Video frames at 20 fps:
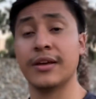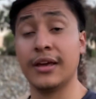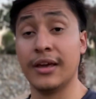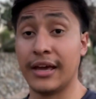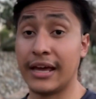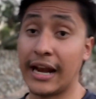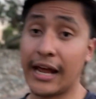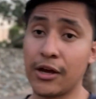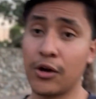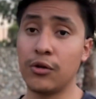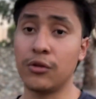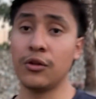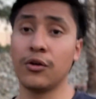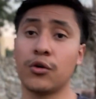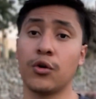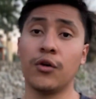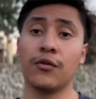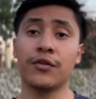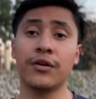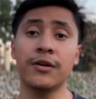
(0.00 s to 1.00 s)
And I go
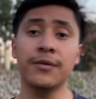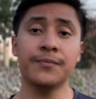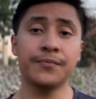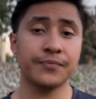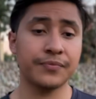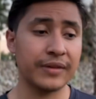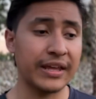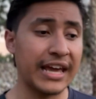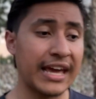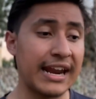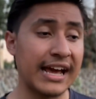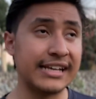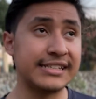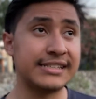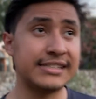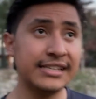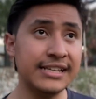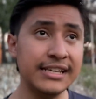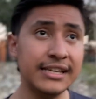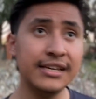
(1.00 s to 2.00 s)
look over, and I
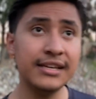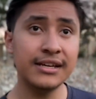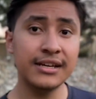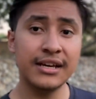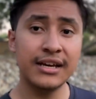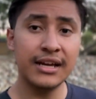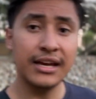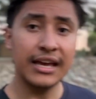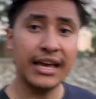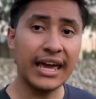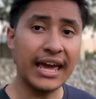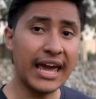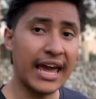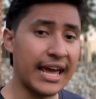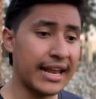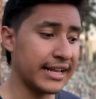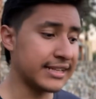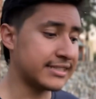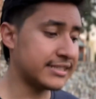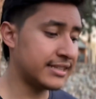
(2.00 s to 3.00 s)
see,
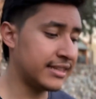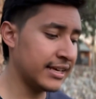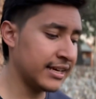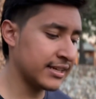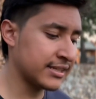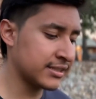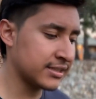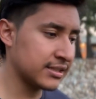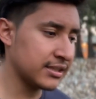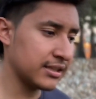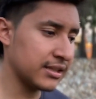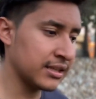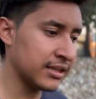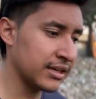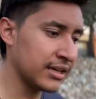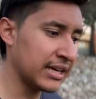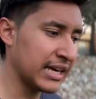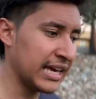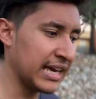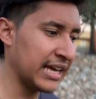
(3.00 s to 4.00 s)
and it's this
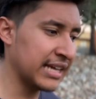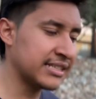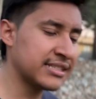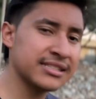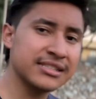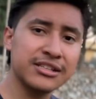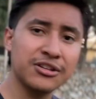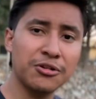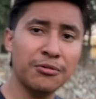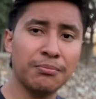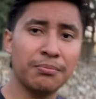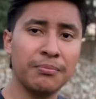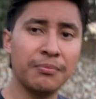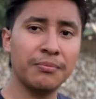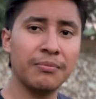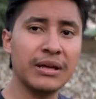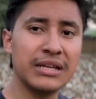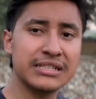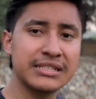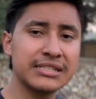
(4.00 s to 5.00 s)
little
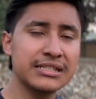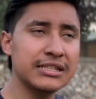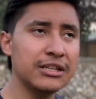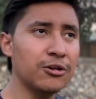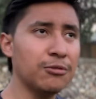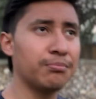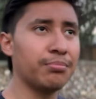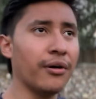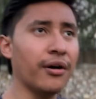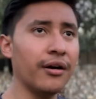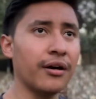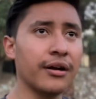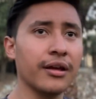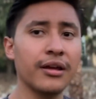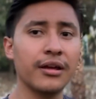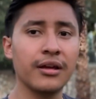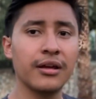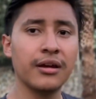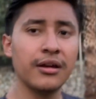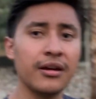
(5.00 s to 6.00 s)
bird.
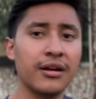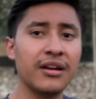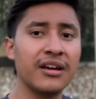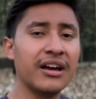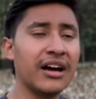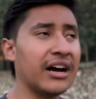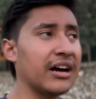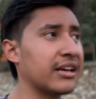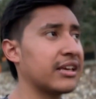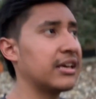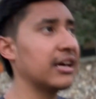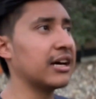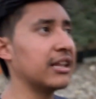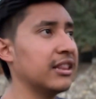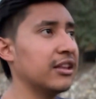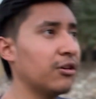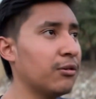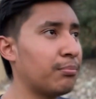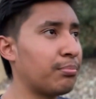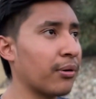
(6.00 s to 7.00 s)
A
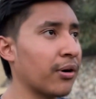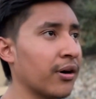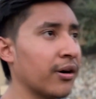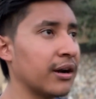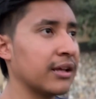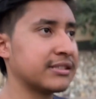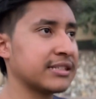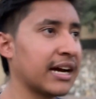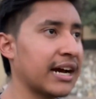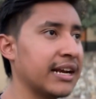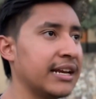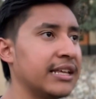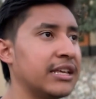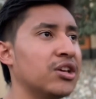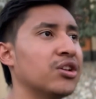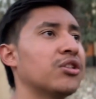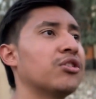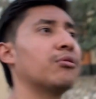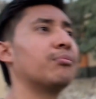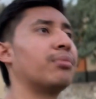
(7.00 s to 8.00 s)
little bird, a tiny cute
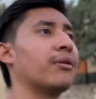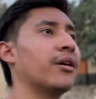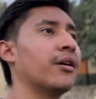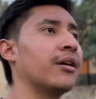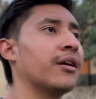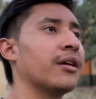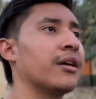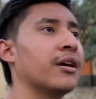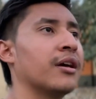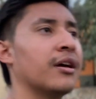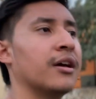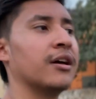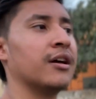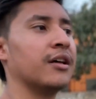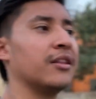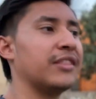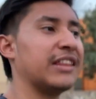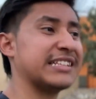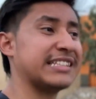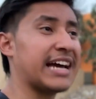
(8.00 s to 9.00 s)
little bird
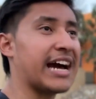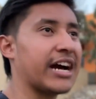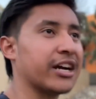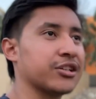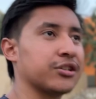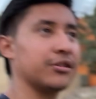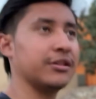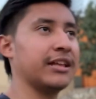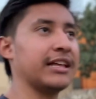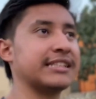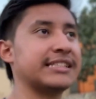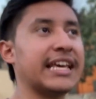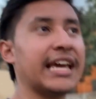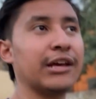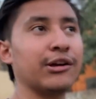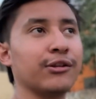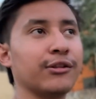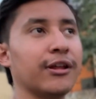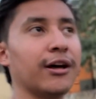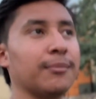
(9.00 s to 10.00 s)
that's actually
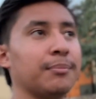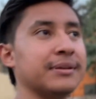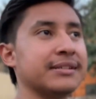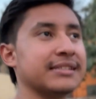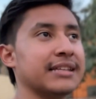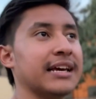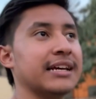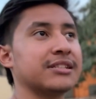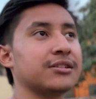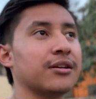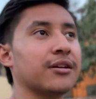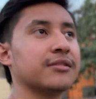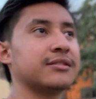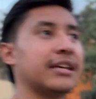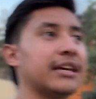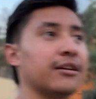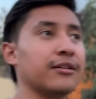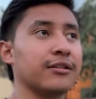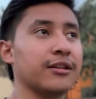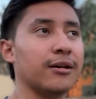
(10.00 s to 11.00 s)
tangled up. His legs are all
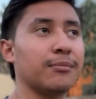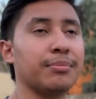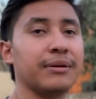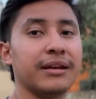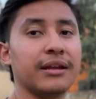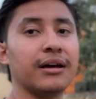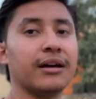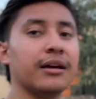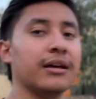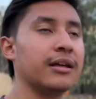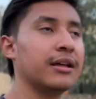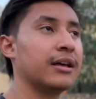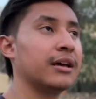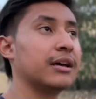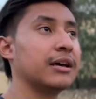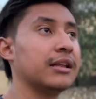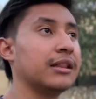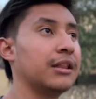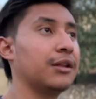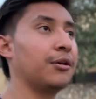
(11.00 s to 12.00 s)
tangled up in a
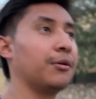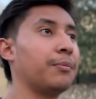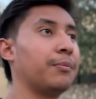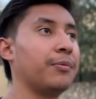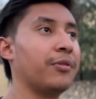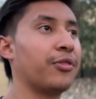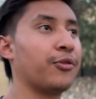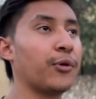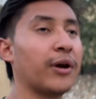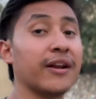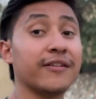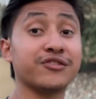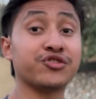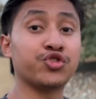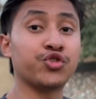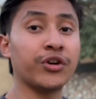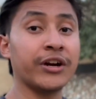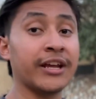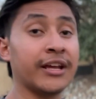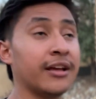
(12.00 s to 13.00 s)
little thread of
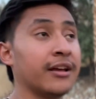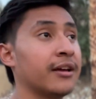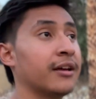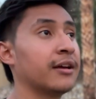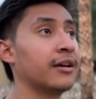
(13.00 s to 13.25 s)
string.